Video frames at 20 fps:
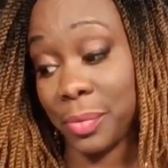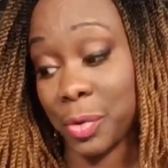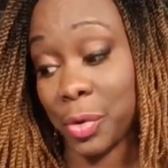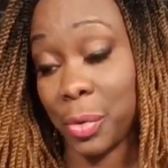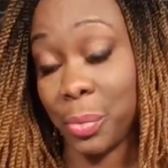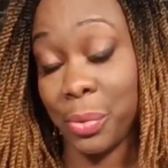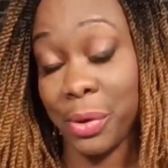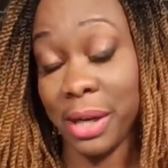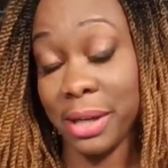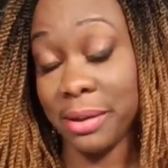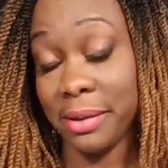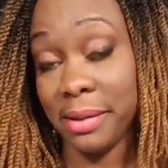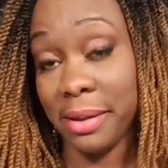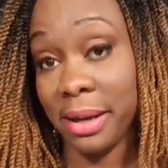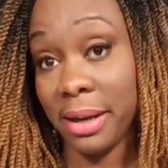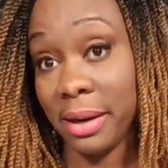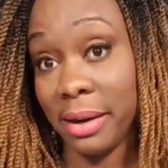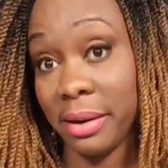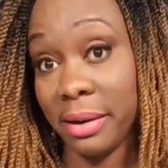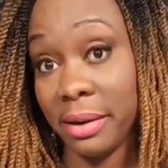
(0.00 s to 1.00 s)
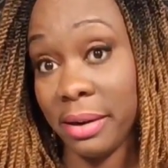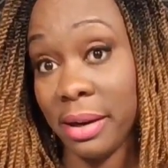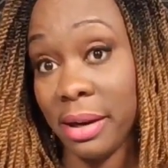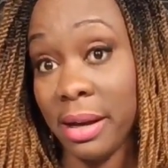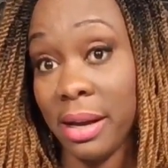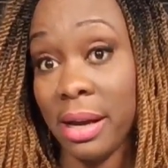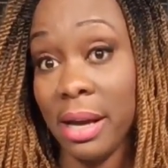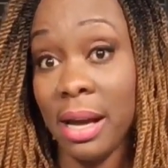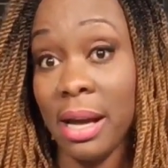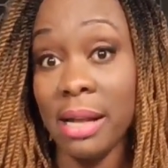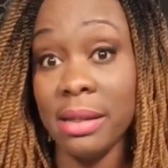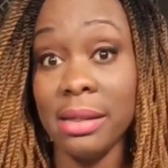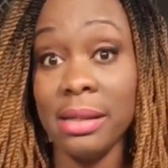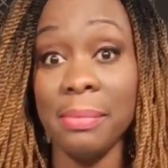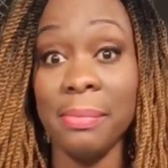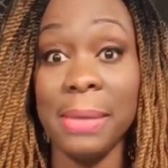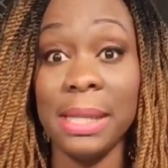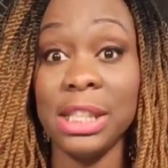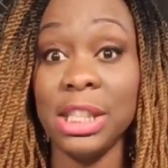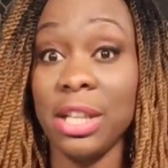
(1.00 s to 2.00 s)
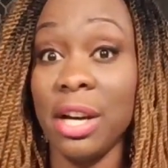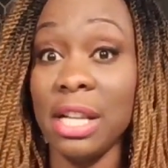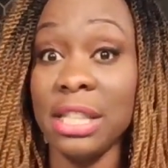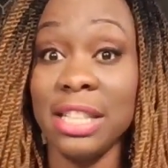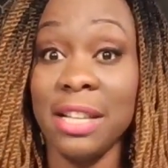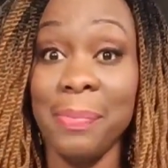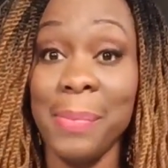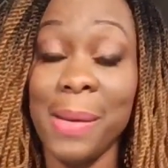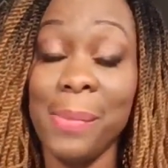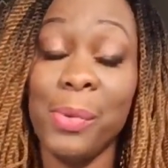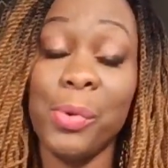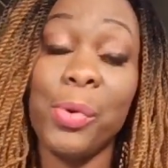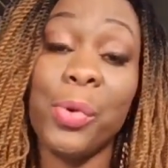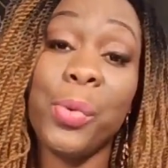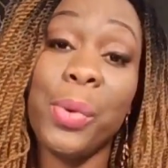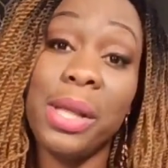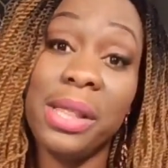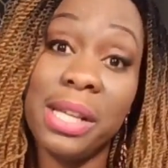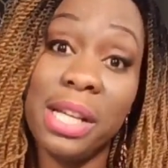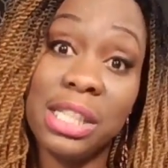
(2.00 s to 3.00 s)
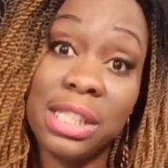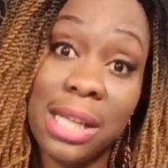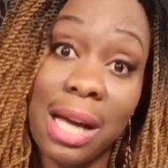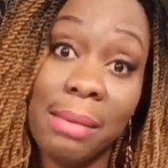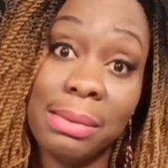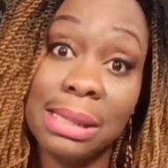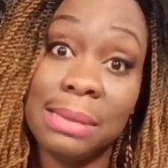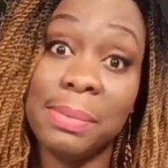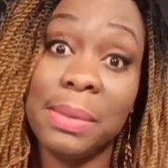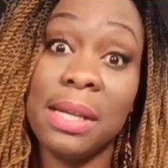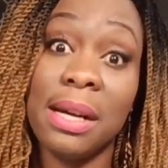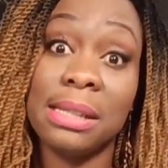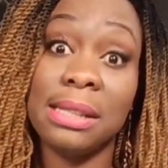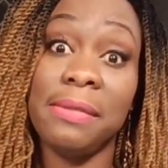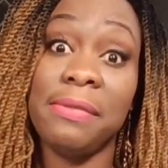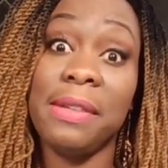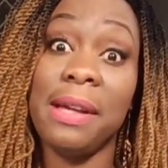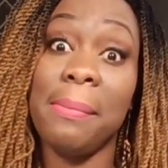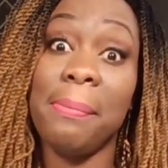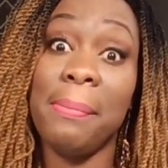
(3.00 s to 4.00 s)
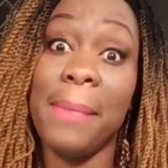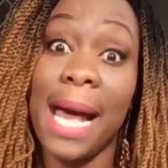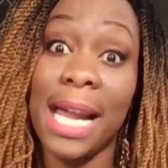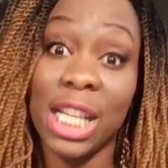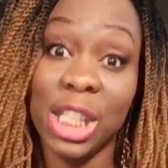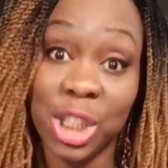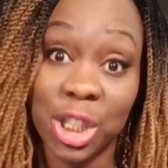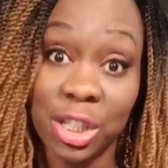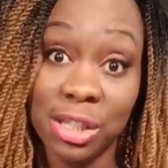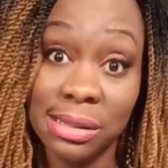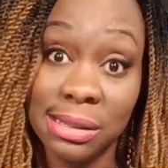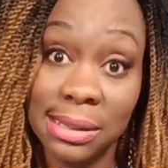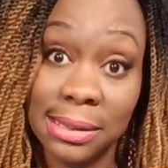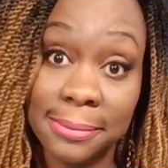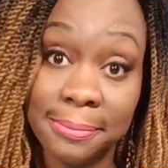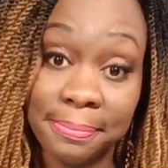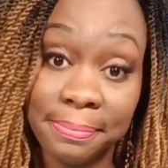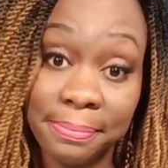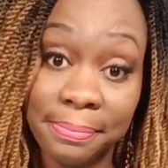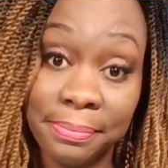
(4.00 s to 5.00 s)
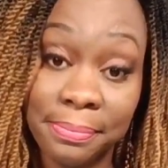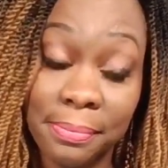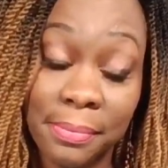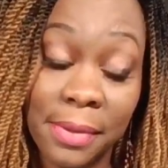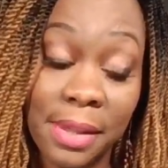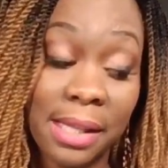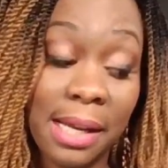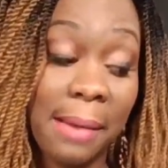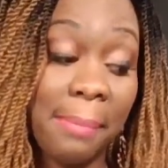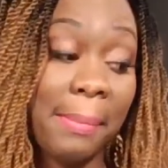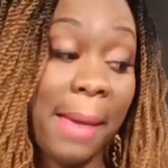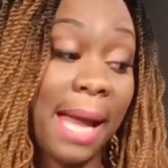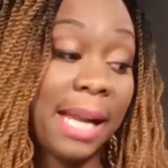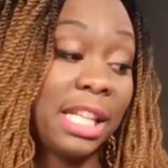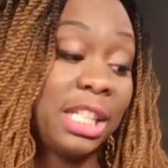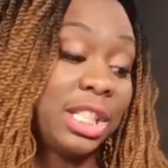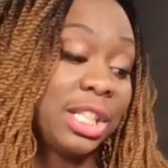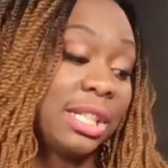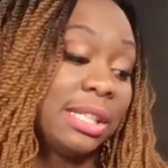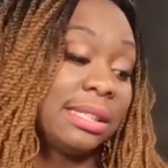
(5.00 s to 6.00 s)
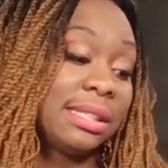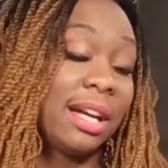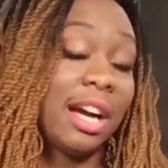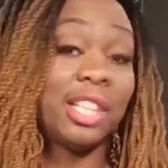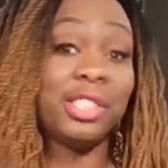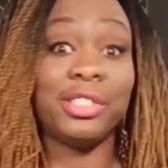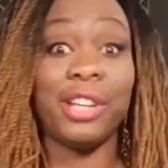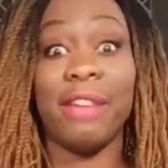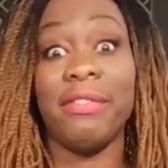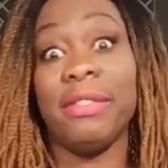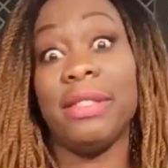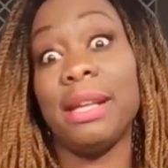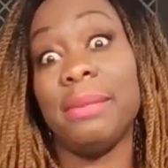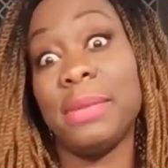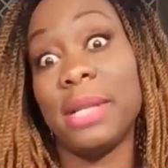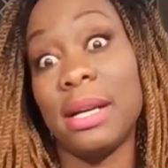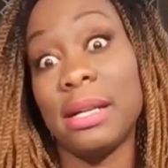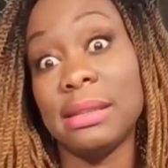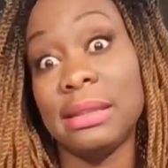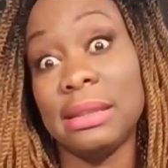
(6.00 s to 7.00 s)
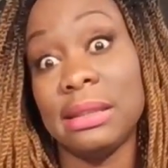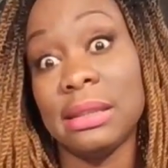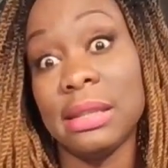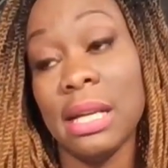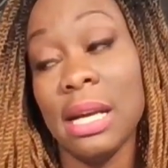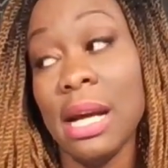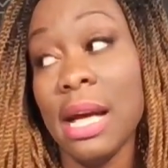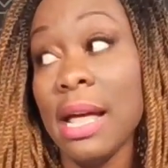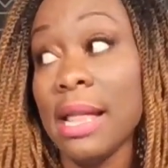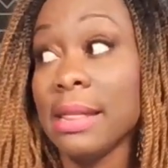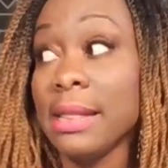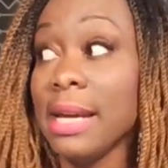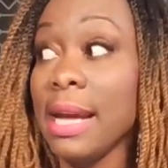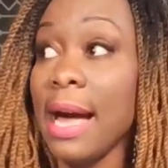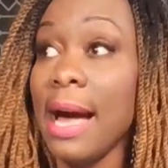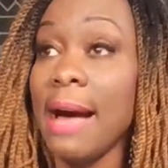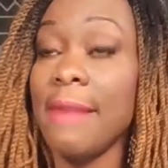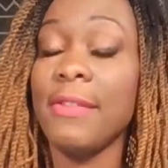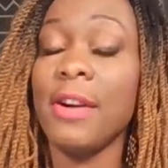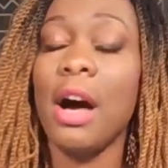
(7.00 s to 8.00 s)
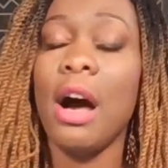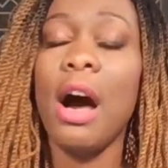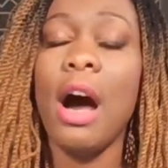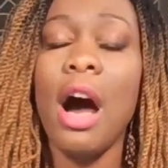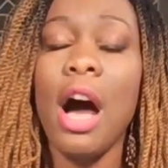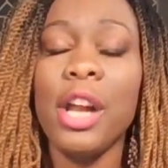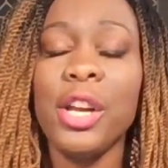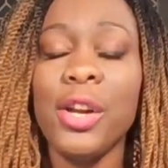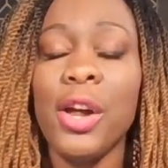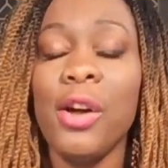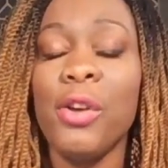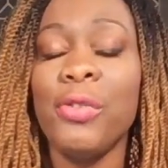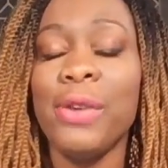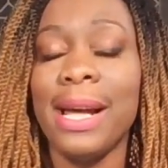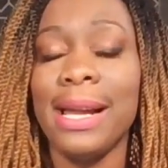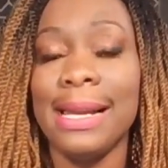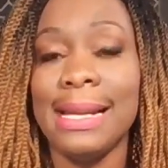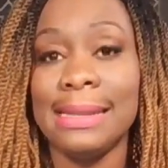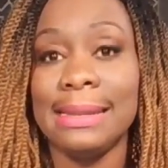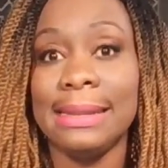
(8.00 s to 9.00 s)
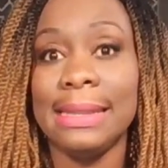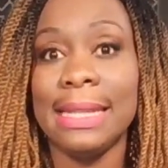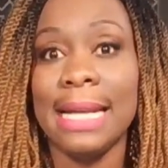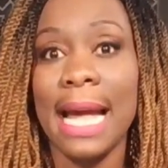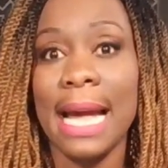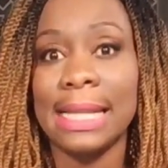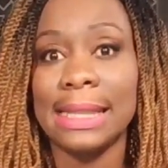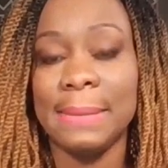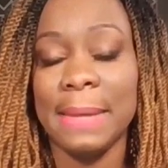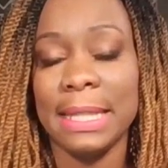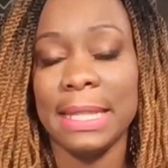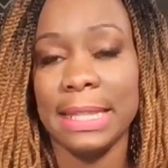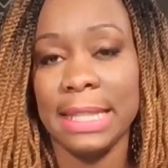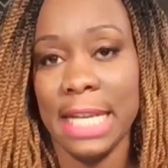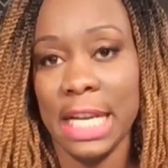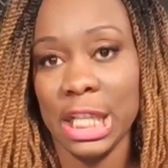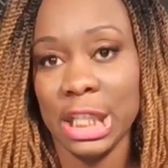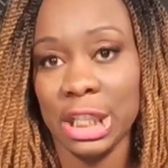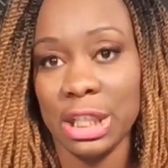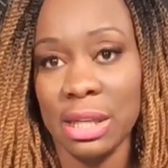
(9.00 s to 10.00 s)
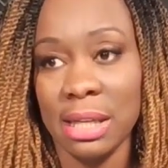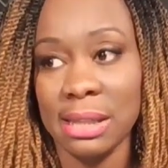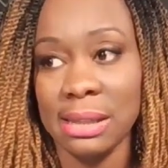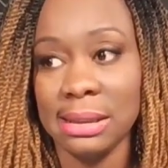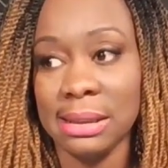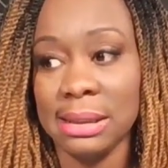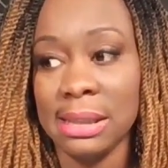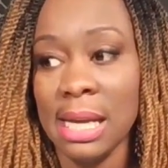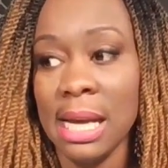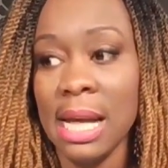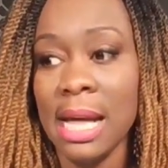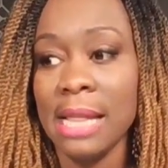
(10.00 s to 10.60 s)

No brainer there. The majority of people who quit their jobs is because of their managers. Their managers are driving them nuts. They have unrealistic expectations.